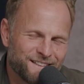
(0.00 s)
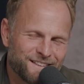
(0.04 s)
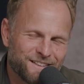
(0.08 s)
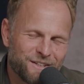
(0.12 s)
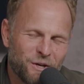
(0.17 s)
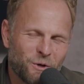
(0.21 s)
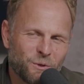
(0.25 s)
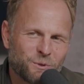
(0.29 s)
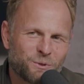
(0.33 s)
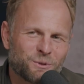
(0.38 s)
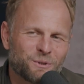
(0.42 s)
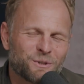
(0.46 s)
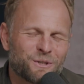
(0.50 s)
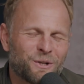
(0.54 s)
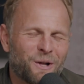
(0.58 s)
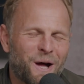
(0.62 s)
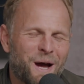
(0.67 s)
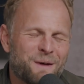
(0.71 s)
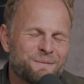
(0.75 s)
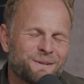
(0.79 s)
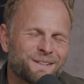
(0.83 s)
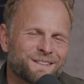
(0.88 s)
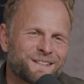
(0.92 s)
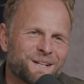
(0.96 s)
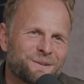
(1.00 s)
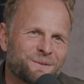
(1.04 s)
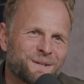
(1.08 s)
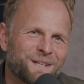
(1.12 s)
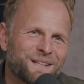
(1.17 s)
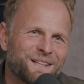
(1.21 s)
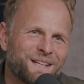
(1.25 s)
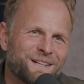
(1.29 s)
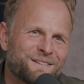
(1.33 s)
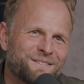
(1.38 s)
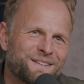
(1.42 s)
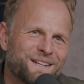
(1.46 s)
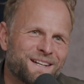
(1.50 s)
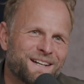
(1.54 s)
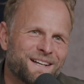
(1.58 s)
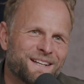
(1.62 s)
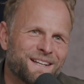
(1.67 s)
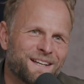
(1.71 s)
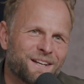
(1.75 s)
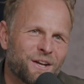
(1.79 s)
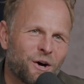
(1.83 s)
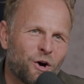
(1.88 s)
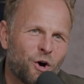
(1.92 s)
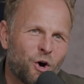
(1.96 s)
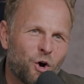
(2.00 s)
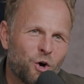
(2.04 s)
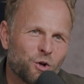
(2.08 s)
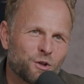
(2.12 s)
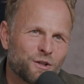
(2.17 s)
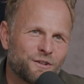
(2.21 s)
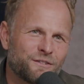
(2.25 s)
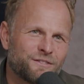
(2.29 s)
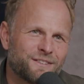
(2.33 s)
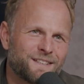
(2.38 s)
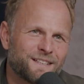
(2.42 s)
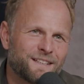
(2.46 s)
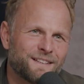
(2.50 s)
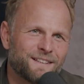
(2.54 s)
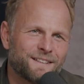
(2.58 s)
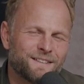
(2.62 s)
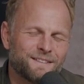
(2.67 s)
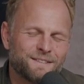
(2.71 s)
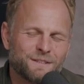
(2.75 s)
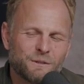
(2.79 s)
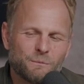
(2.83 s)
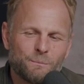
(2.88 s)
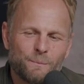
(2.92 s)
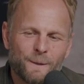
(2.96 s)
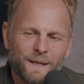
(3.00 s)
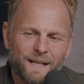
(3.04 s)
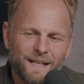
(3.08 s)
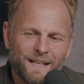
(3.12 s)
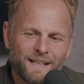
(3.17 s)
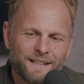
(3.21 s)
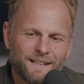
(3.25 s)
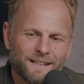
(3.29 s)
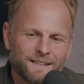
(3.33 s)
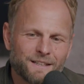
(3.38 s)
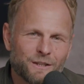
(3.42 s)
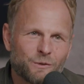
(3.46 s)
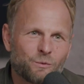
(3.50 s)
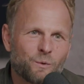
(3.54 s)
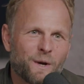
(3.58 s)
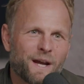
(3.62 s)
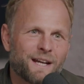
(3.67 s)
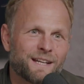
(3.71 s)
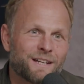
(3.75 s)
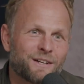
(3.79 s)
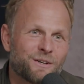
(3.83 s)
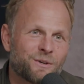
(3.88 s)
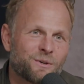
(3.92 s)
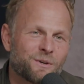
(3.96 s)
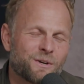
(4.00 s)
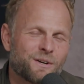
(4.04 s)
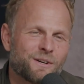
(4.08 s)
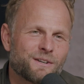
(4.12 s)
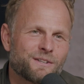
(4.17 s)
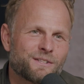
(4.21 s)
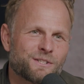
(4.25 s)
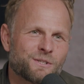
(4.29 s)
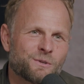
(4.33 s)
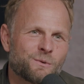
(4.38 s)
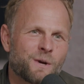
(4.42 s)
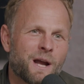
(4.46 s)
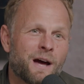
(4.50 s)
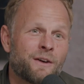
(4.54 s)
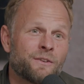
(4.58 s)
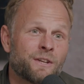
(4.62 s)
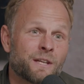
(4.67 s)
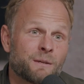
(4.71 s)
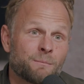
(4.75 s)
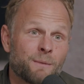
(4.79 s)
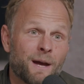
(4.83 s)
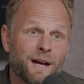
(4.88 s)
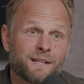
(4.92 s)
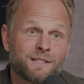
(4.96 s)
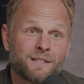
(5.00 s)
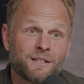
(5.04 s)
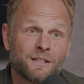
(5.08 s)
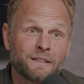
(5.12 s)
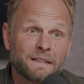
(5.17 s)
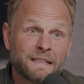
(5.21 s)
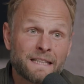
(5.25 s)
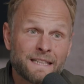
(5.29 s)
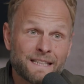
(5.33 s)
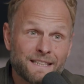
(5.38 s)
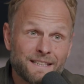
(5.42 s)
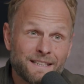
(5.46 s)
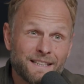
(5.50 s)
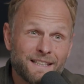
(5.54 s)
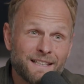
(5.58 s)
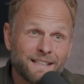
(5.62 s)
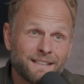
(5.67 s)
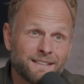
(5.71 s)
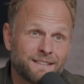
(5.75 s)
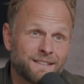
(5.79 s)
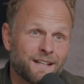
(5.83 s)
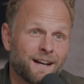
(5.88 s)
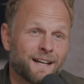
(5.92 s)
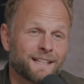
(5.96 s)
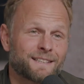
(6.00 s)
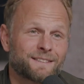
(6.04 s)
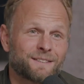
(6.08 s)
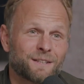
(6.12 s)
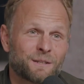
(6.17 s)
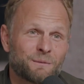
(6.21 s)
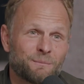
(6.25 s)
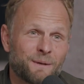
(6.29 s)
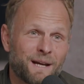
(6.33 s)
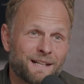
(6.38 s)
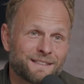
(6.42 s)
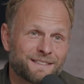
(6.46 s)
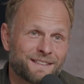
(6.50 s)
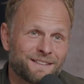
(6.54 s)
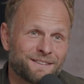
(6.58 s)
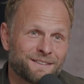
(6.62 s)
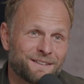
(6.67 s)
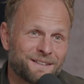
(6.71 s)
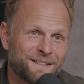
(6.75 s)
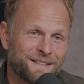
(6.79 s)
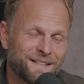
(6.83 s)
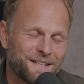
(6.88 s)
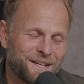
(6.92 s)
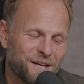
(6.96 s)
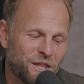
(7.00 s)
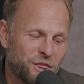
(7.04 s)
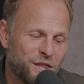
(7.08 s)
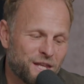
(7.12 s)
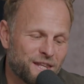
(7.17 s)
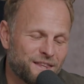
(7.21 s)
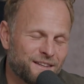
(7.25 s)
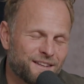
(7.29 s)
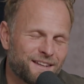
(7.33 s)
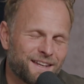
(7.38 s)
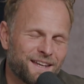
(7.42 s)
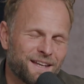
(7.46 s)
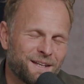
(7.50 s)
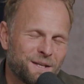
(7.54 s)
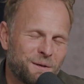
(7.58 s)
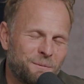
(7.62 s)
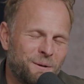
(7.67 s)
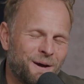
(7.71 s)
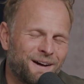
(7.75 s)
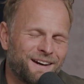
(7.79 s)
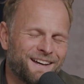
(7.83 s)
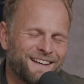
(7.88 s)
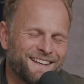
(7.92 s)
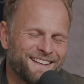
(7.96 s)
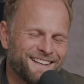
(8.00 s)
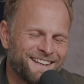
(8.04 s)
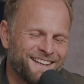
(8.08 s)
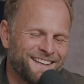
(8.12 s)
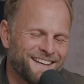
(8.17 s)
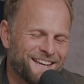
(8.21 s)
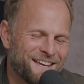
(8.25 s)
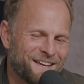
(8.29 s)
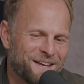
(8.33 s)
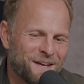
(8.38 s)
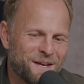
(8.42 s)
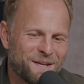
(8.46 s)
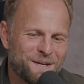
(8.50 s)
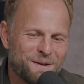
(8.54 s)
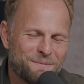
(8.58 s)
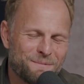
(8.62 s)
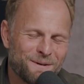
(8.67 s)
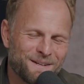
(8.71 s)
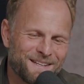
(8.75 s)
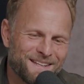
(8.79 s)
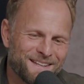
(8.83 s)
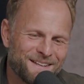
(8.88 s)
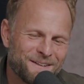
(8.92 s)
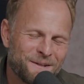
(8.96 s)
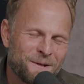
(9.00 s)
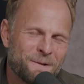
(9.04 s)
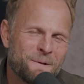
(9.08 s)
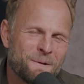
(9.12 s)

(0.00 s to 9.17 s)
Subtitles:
cultural climate that we live in and all of the debate and the rancor surrounding masculinity, toxic masculinity, I think that anybody